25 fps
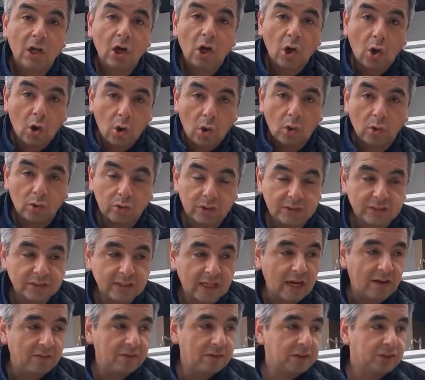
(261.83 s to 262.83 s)
all this
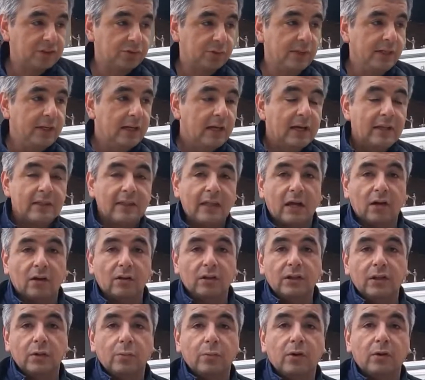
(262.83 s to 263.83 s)
cabinetry. Not
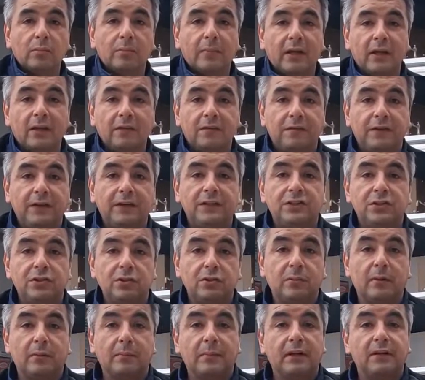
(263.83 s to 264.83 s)
only will benefit you,
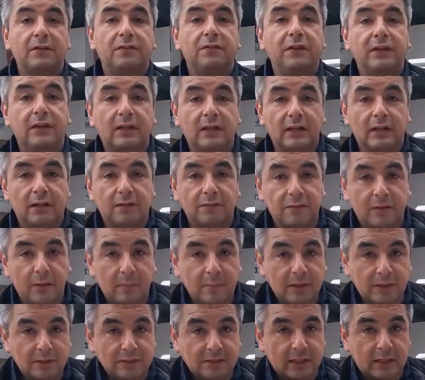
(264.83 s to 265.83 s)
but benefit a lot of
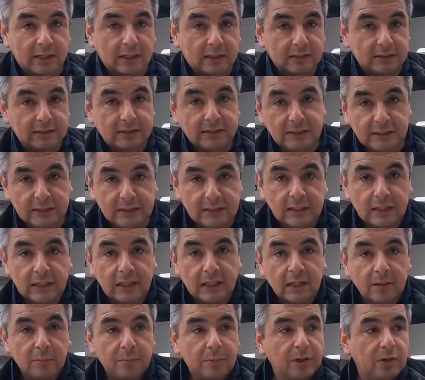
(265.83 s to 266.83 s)
families that are in need,
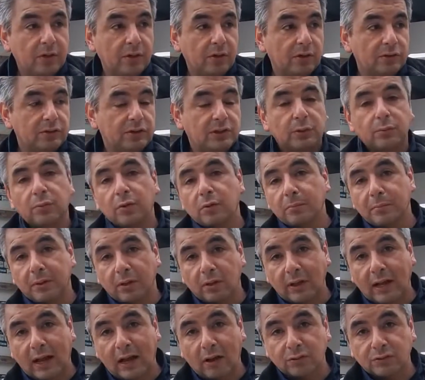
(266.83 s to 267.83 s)
because they will
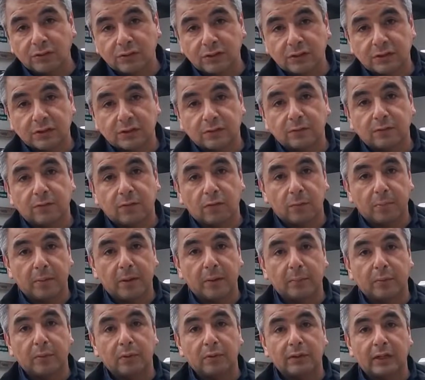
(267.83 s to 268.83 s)
build houses for
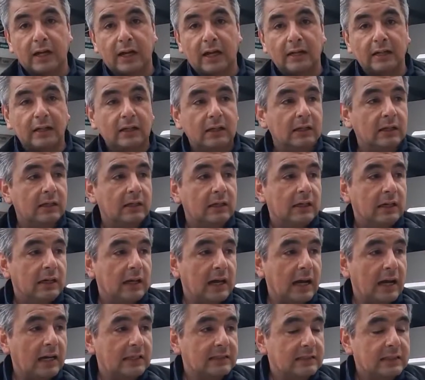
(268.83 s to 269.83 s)
people that
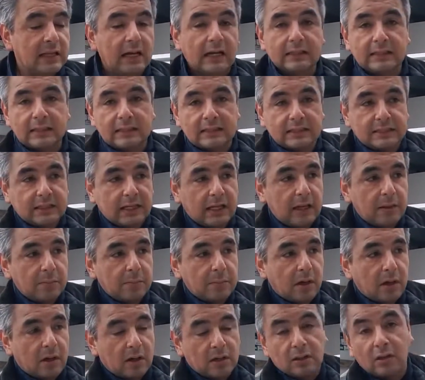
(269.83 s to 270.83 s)
has not the same
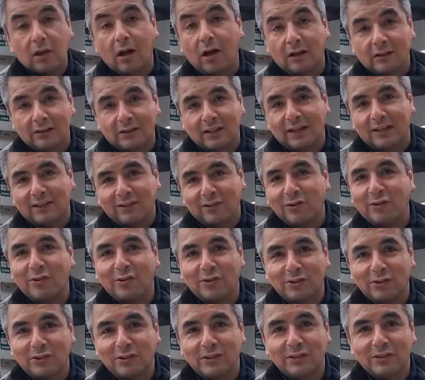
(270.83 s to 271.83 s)
luck that
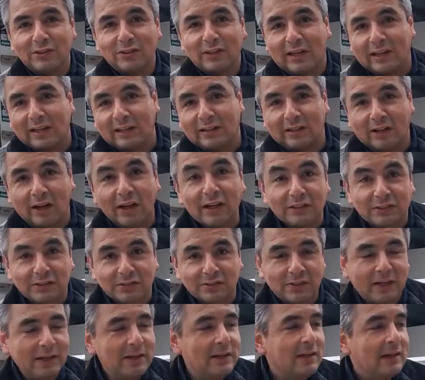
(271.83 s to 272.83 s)
other like us,
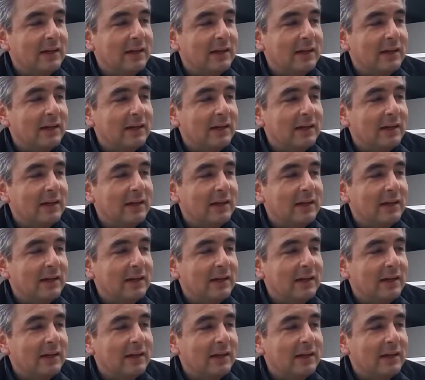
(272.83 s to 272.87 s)
right?